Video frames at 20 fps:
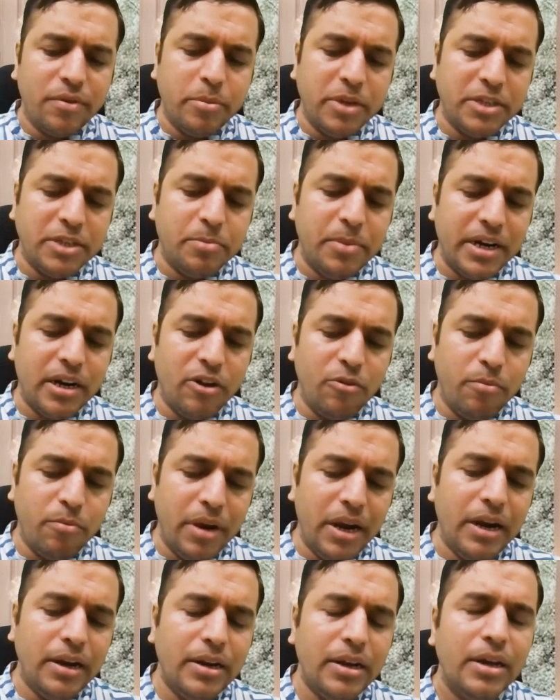perspective
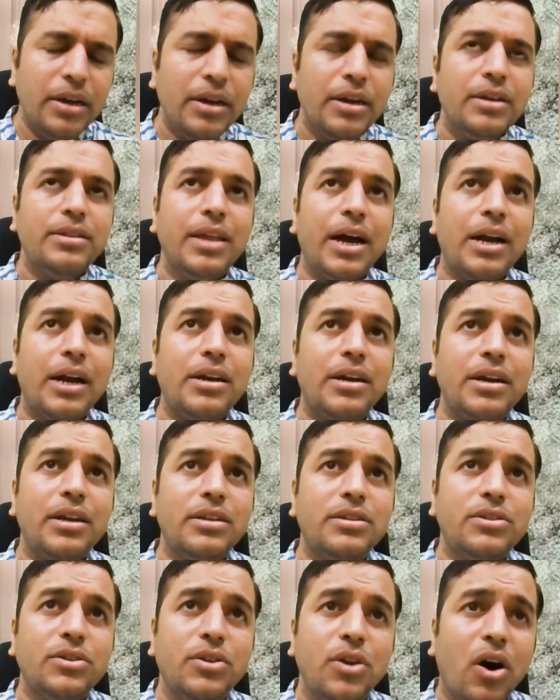built, that it
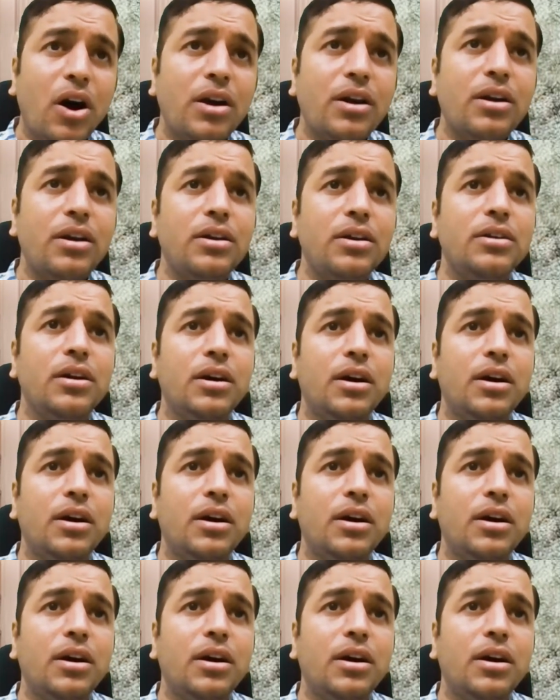is not